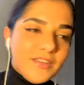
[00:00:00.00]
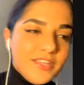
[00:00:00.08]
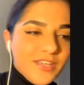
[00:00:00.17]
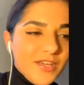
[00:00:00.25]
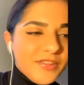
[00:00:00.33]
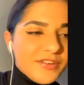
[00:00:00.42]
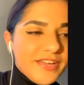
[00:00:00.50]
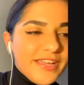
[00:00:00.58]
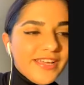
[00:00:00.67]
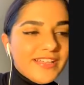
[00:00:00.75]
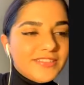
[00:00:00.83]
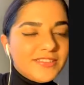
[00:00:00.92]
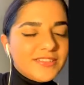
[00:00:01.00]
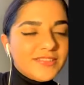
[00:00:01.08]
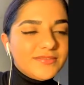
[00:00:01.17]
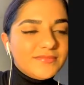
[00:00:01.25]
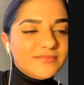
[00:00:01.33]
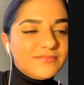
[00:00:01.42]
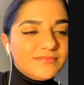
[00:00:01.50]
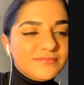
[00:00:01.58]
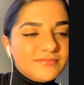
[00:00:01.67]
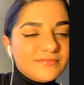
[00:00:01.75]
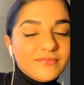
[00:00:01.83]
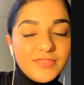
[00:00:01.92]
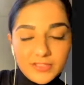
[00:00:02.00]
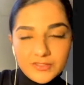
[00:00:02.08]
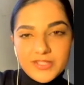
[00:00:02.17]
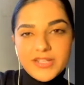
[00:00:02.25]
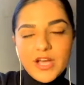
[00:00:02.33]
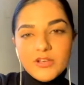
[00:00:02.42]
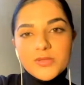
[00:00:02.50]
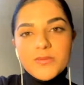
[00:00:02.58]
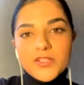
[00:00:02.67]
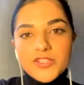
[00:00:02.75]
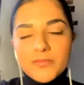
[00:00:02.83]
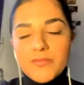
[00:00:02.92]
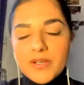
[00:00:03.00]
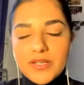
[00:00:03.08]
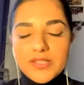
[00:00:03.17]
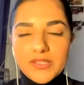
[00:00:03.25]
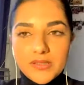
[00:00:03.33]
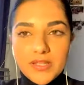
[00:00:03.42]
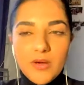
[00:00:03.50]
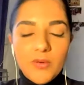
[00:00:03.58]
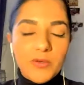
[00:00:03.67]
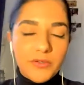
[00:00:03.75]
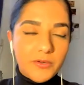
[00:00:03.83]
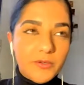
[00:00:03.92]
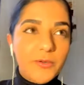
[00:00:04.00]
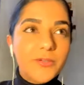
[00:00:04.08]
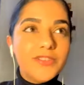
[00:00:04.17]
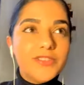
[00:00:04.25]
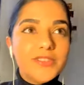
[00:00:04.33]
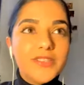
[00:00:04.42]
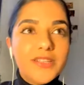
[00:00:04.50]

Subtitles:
the other hand, the greenhouse project, but is now on hold.